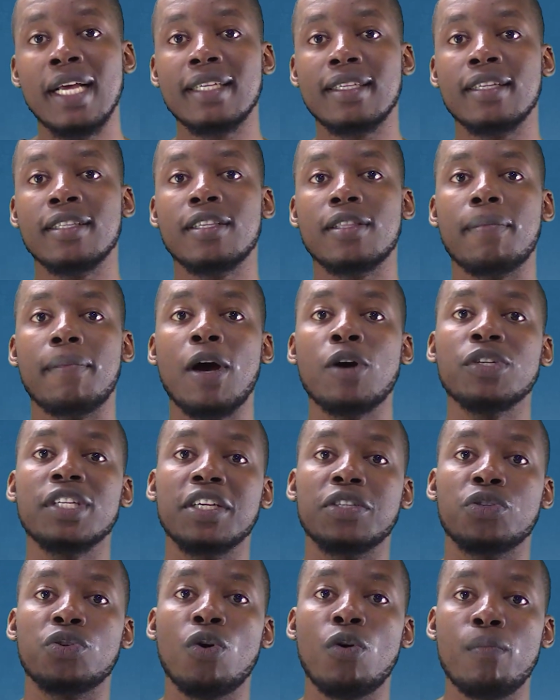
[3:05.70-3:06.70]
since the mouse
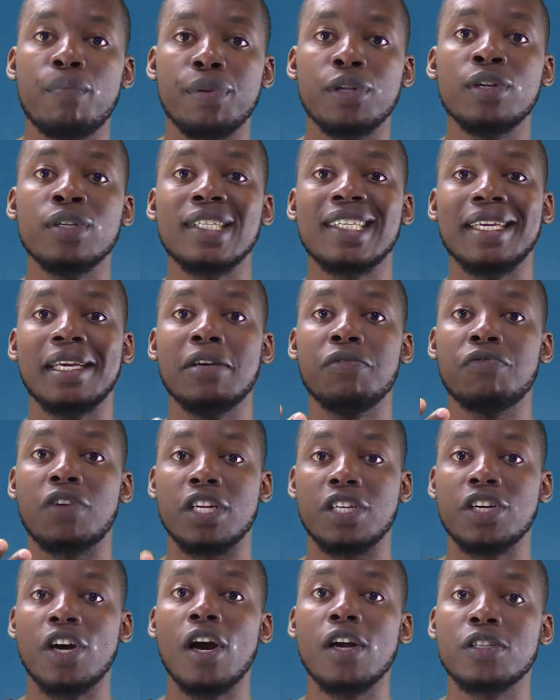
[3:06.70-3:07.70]
has no built-in
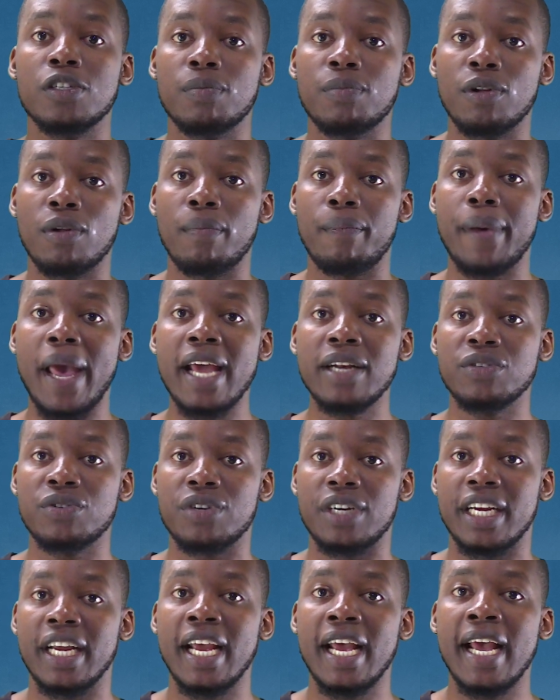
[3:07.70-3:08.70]
rechargeable
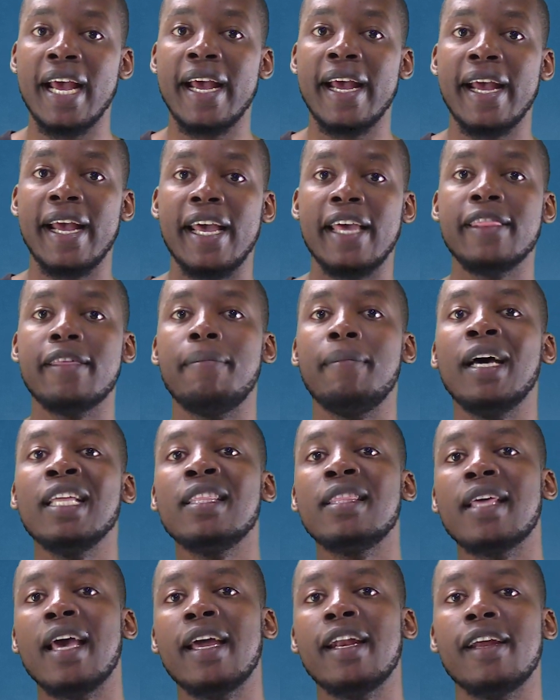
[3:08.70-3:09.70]
battery. In the
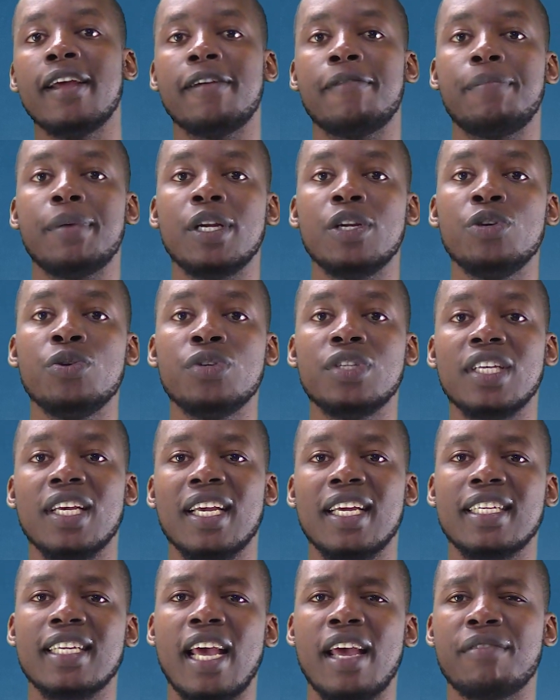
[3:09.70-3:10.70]
month that I have been
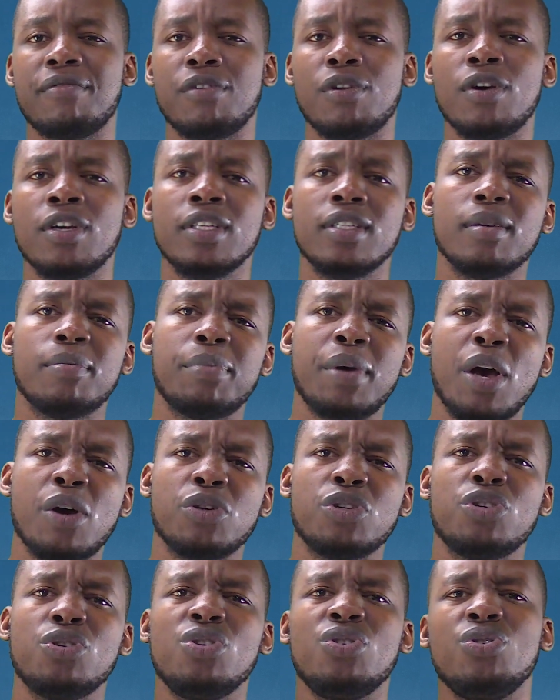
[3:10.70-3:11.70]
using it, I have lost
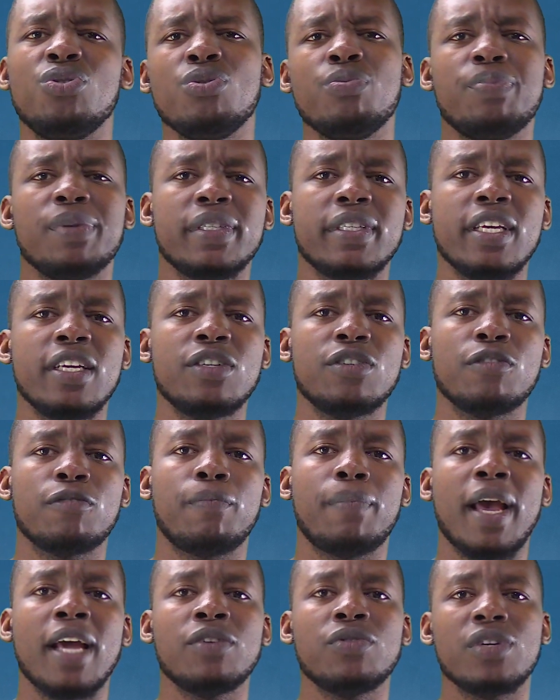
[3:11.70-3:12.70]
about 2%
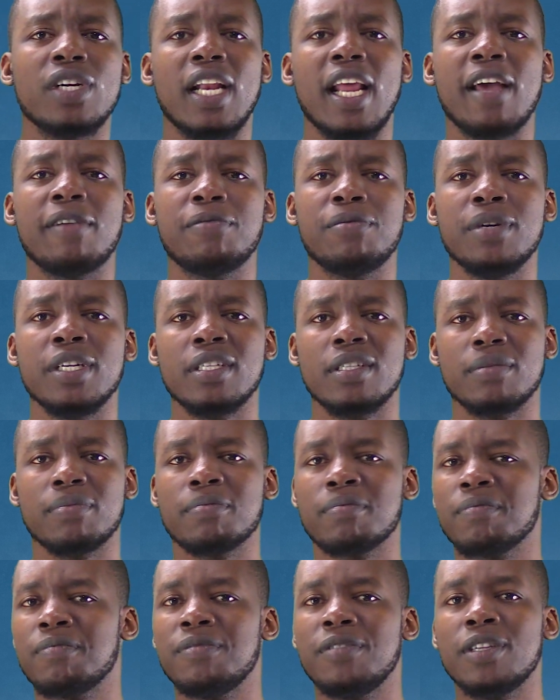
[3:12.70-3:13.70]
of battery life, which
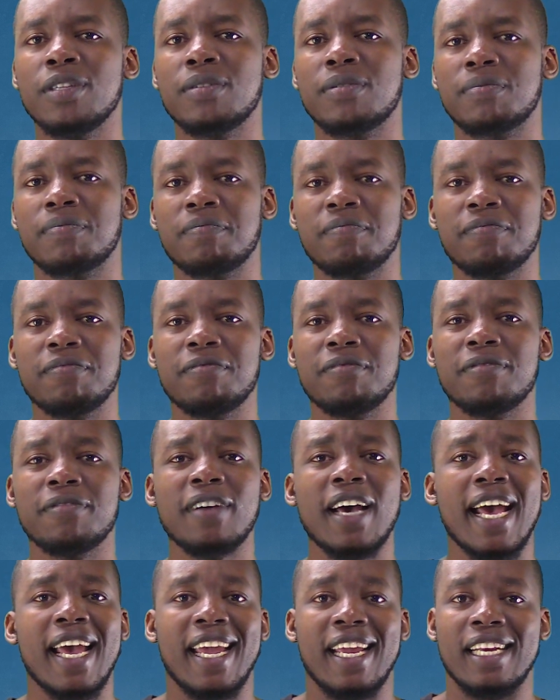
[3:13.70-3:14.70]
feels
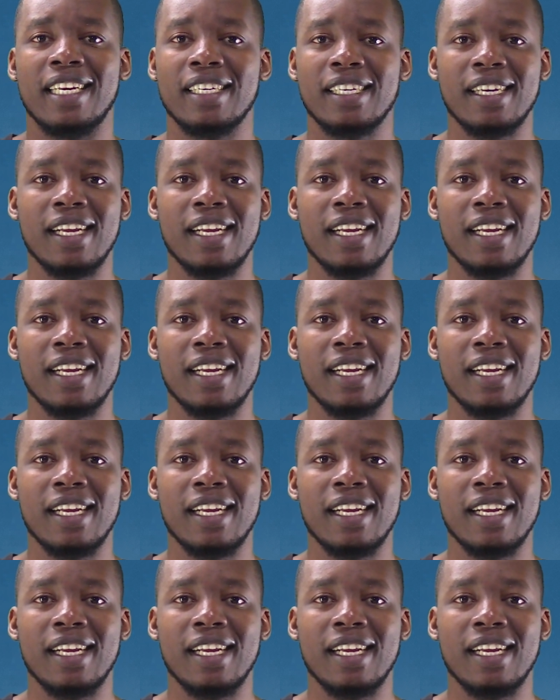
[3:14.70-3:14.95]
fine.